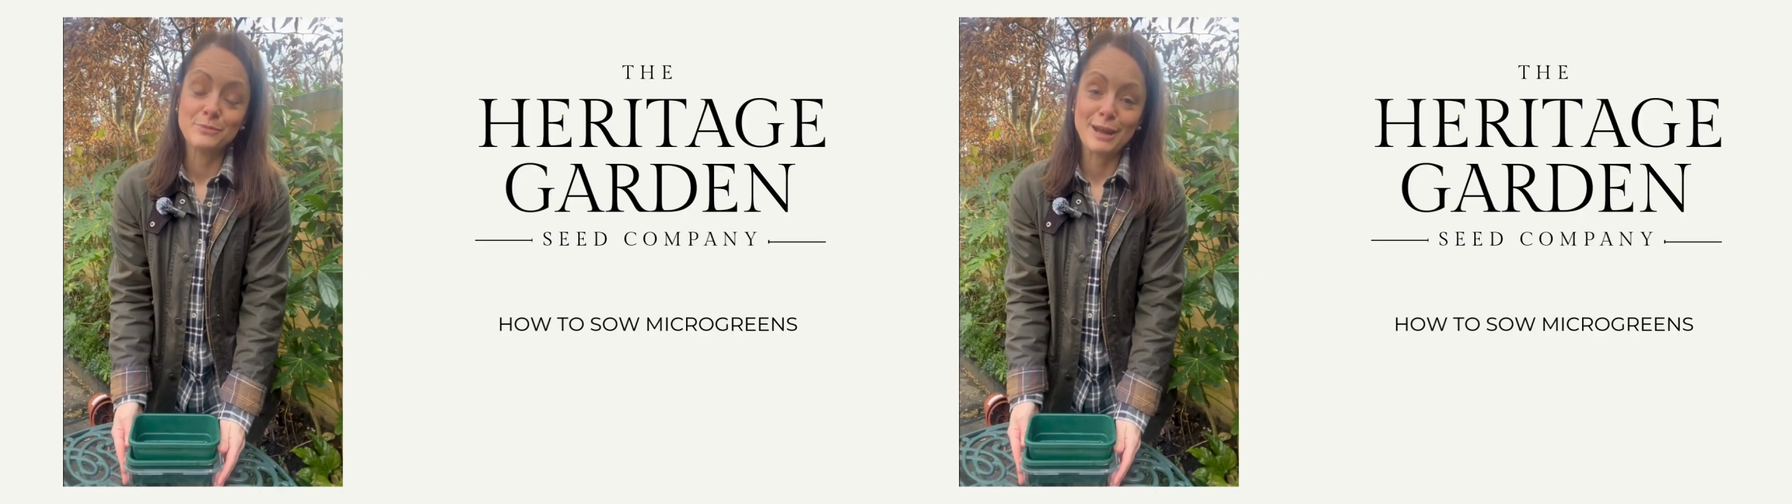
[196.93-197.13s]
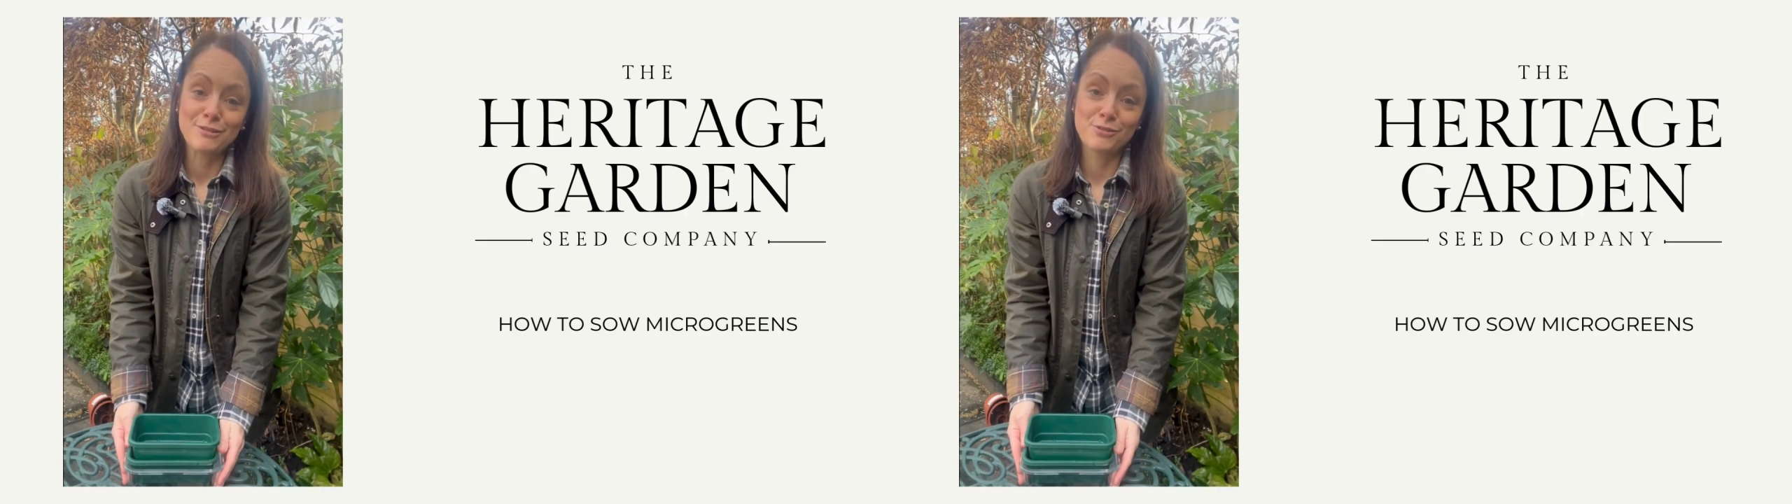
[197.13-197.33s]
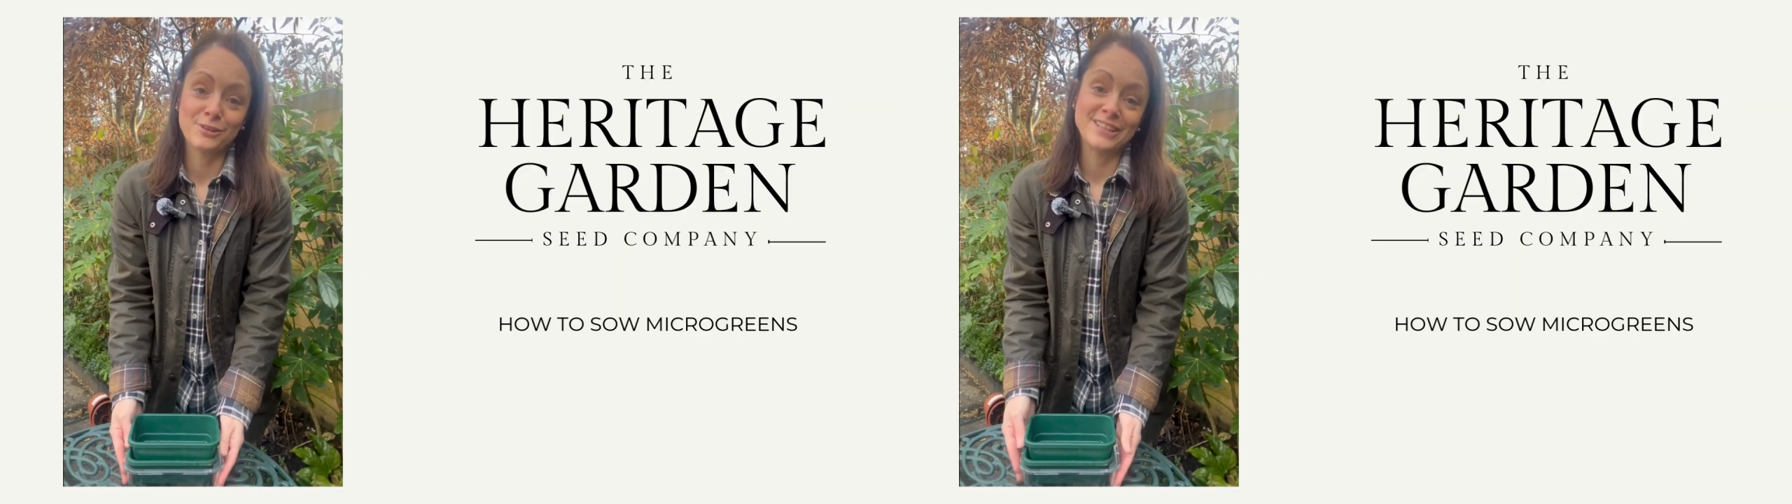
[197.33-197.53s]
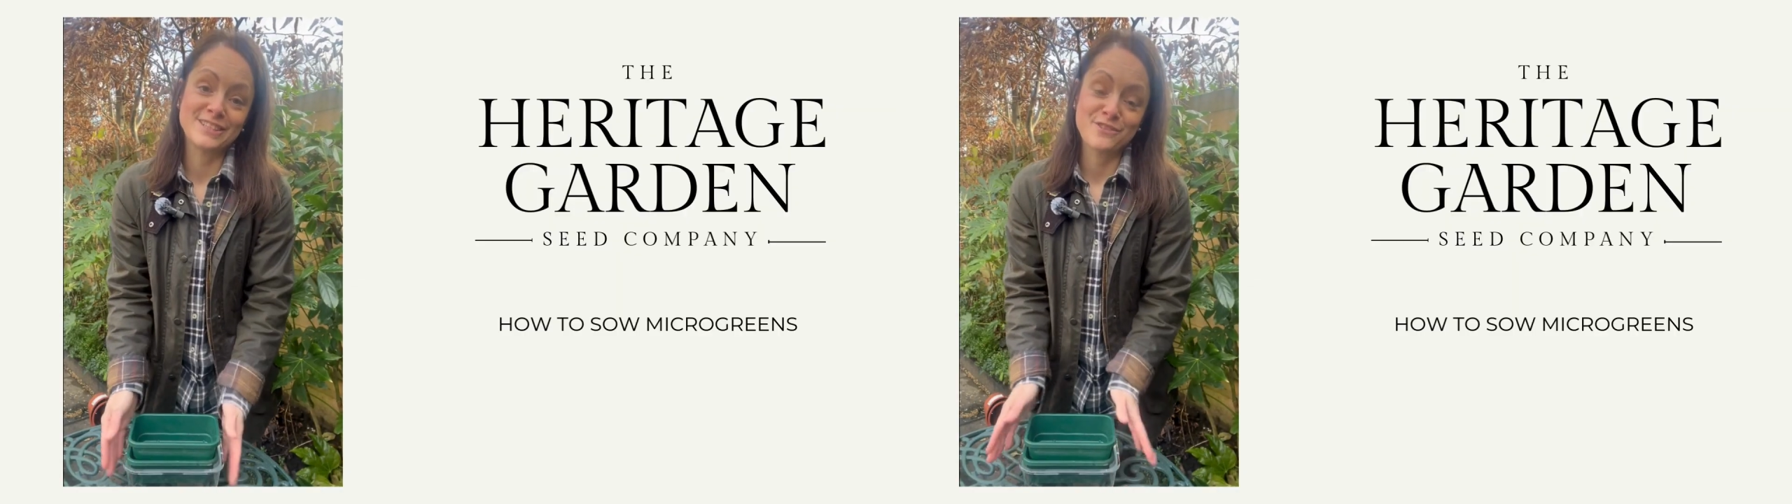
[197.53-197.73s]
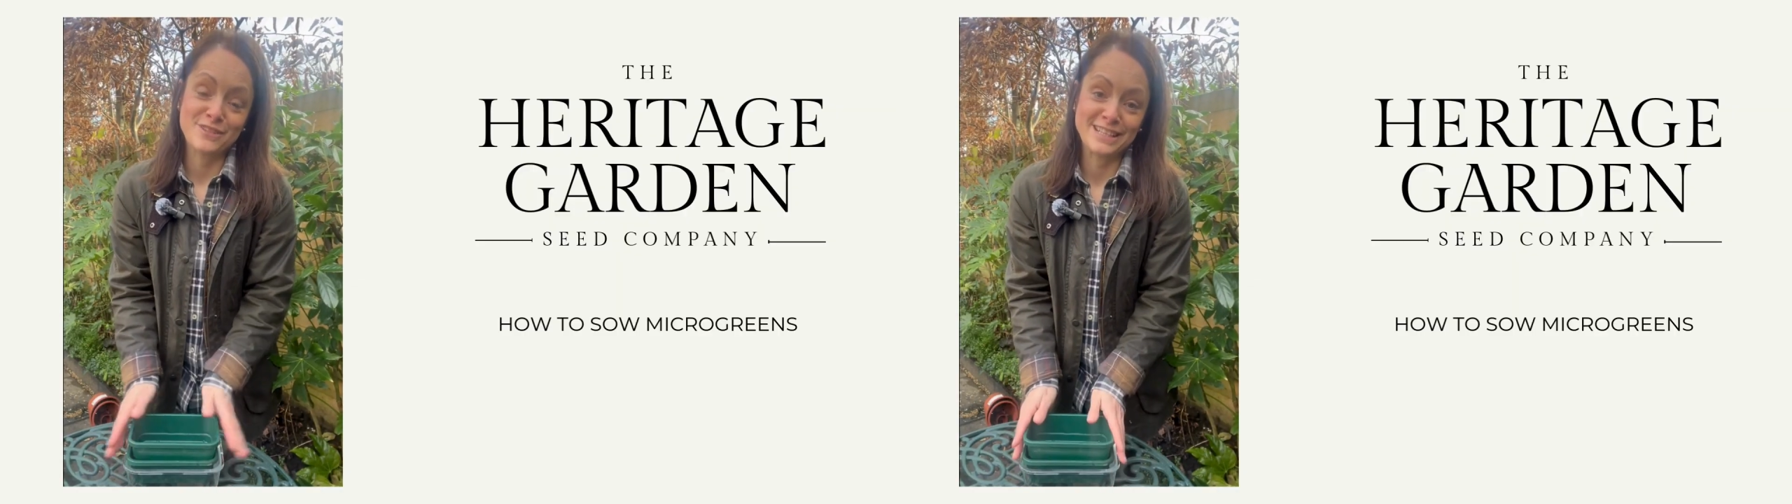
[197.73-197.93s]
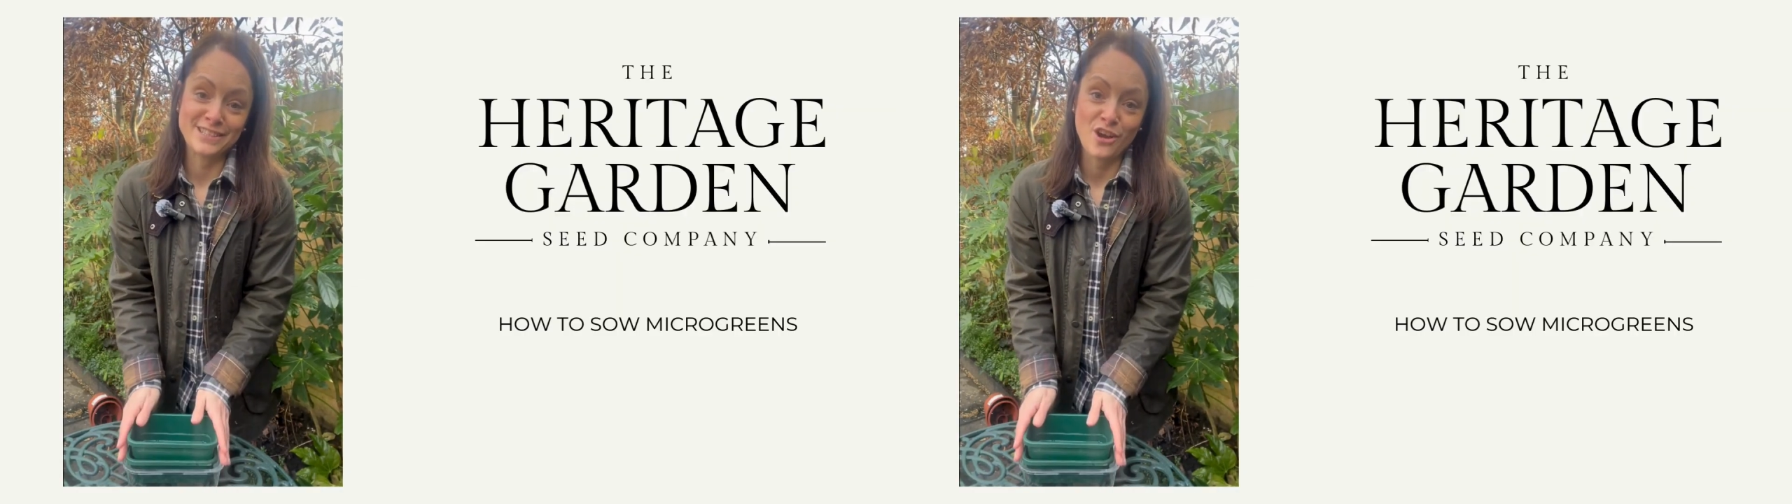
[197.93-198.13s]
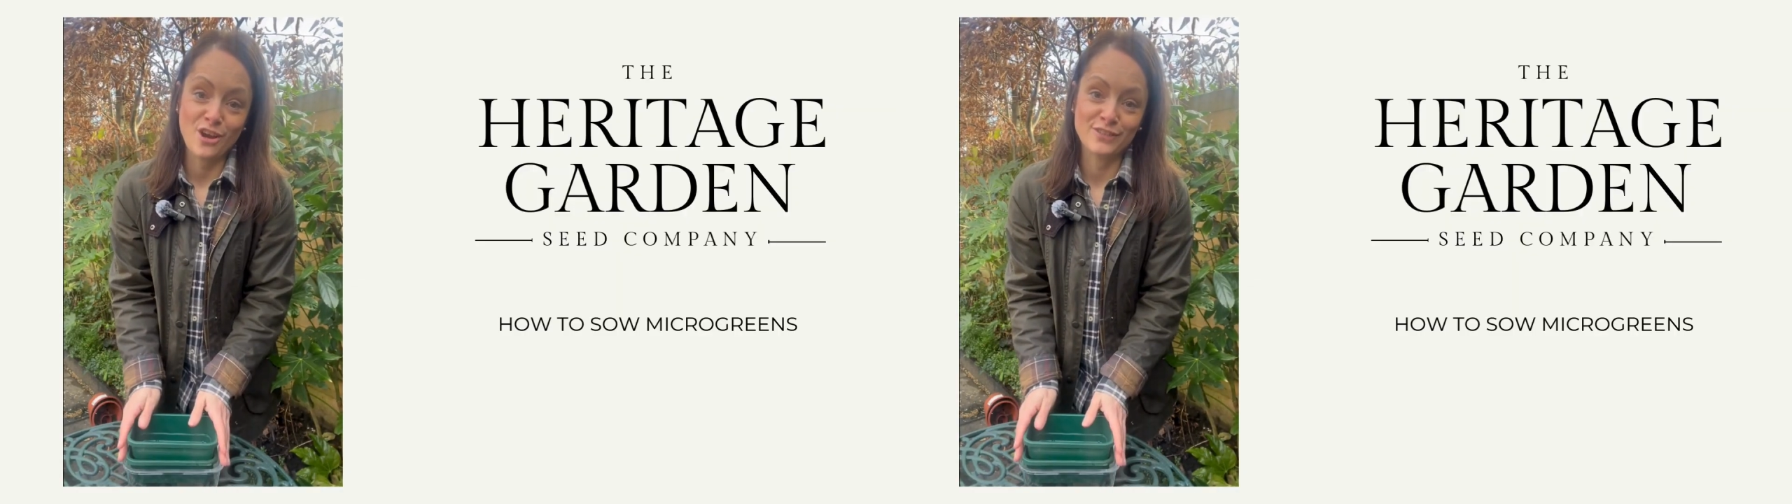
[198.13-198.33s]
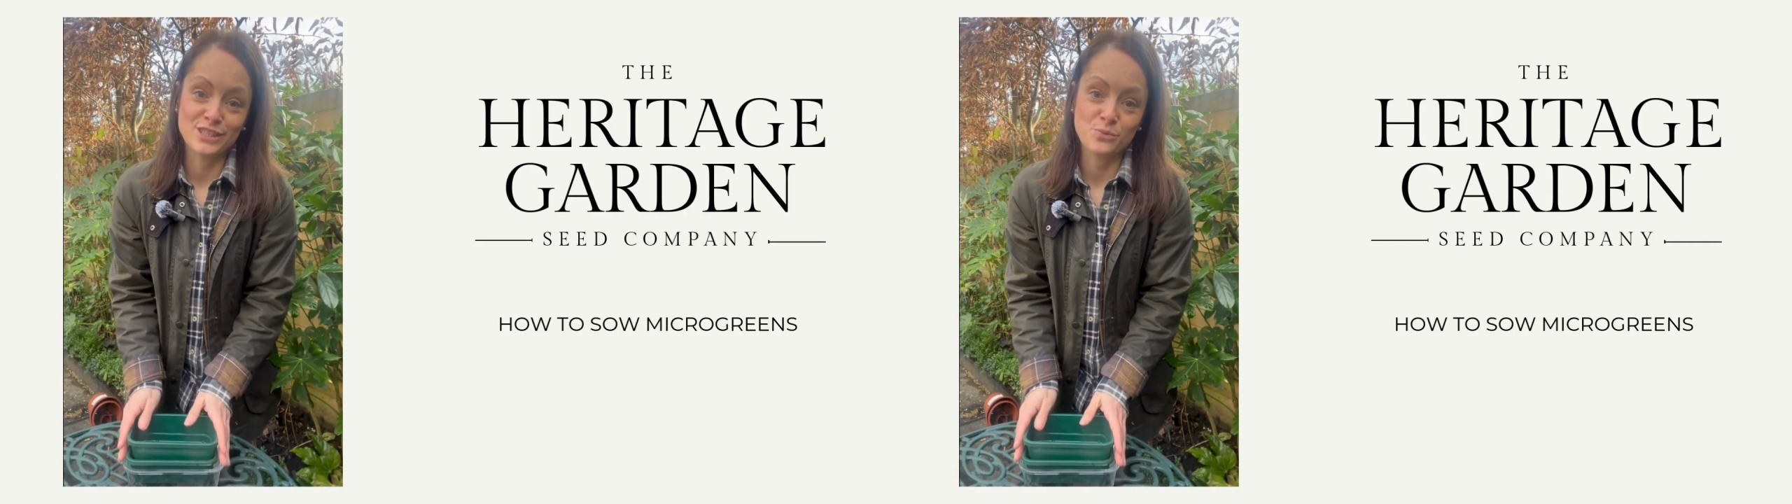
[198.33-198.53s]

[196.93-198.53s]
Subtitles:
microgreens are ready to harvest